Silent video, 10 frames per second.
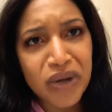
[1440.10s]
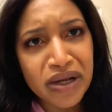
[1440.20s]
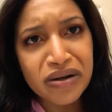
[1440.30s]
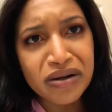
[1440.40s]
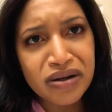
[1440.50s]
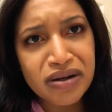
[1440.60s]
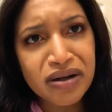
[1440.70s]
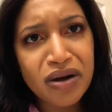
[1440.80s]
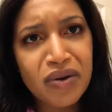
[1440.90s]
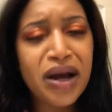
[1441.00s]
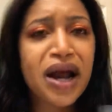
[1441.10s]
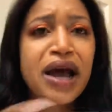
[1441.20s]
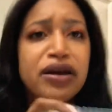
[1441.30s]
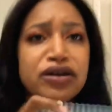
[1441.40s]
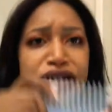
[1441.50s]
weird, you know? And
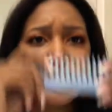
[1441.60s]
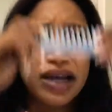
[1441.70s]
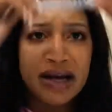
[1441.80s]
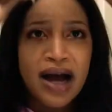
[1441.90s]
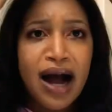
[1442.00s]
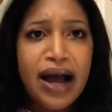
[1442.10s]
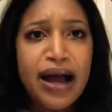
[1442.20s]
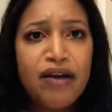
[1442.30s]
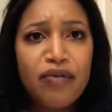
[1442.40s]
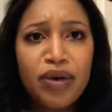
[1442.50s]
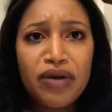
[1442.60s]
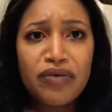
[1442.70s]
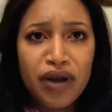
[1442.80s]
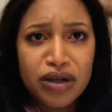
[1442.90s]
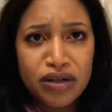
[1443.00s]
I understand. I have been
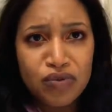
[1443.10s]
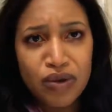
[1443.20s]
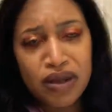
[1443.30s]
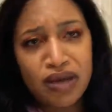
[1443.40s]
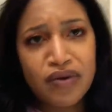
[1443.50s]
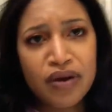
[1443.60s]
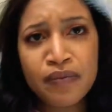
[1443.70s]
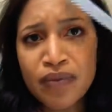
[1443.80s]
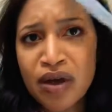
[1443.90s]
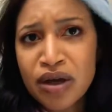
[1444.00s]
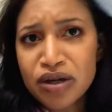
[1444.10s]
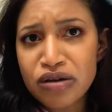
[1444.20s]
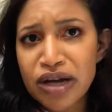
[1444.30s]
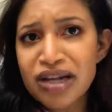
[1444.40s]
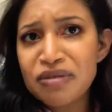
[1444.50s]
friends with even
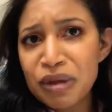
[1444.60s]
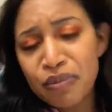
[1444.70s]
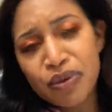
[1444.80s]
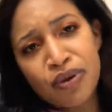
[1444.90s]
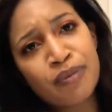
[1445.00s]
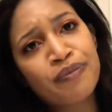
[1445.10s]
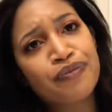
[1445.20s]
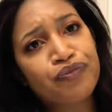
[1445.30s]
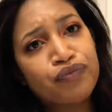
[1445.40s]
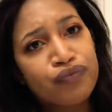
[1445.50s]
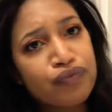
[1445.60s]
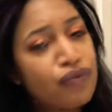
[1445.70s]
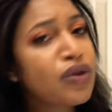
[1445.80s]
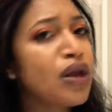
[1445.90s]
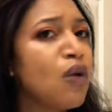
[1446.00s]
trans people
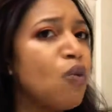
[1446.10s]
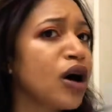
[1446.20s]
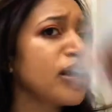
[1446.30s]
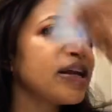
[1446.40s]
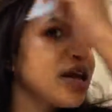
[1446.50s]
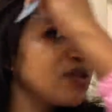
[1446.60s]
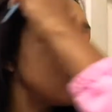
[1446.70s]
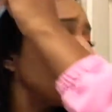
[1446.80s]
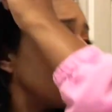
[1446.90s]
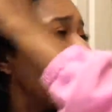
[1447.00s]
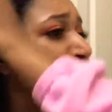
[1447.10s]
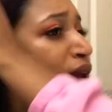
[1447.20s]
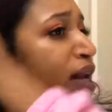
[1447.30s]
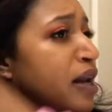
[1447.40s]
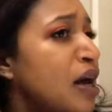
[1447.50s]
walking down the street,
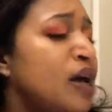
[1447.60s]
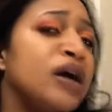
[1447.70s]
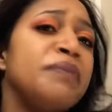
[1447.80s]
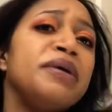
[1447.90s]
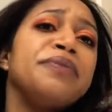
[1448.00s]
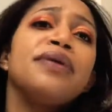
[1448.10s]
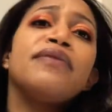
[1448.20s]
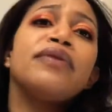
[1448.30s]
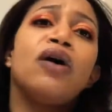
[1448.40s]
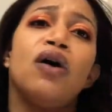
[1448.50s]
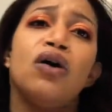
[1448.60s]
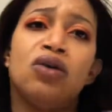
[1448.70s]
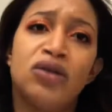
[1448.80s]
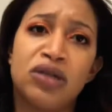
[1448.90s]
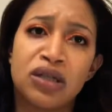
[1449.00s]
and people have
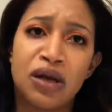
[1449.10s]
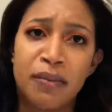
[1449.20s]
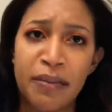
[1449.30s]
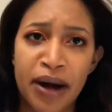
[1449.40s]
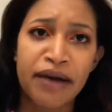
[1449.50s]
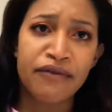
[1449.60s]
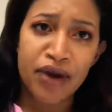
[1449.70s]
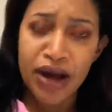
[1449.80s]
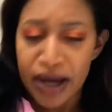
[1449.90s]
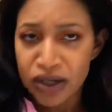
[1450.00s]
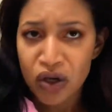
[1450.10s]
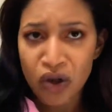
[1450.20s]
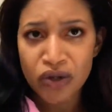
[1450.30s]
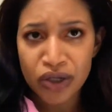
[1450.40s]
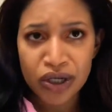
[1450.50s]
called my friend,
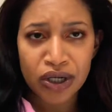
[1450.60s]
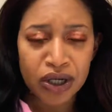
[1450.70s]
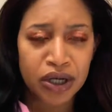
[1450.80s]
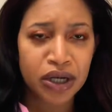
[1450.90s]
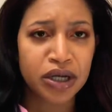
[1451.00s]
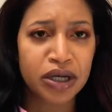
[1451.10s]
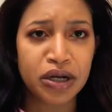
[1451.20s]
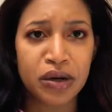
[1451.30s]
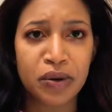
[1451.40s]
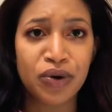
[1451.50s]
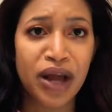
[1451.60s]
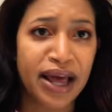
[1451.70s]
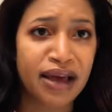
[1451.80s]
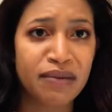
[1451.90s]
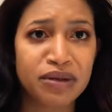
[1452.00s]
called her, you know,
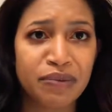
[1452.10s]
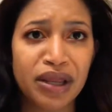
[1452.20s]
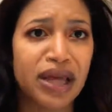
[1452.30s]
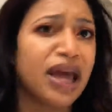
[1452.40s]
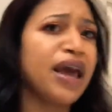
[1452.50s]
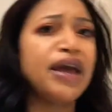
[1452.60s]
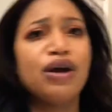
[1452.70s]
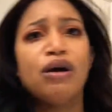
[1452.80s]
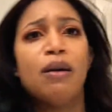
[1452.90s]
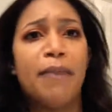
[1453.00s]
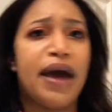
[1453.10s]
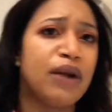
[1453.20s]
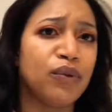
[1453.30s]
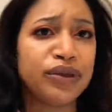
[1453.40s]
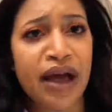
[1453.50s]
names and been like, hey, you're a
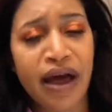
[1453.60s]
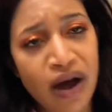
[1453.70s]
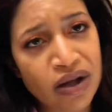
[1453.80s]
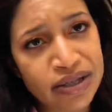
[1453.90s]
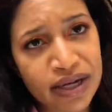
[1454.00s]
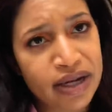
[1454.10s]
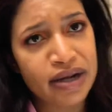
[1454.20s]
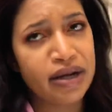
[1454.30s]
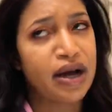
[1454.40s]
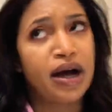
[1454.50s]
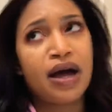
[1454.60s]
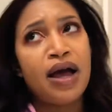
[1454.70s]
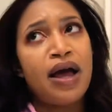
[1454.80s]
man, what the hell, da da da da.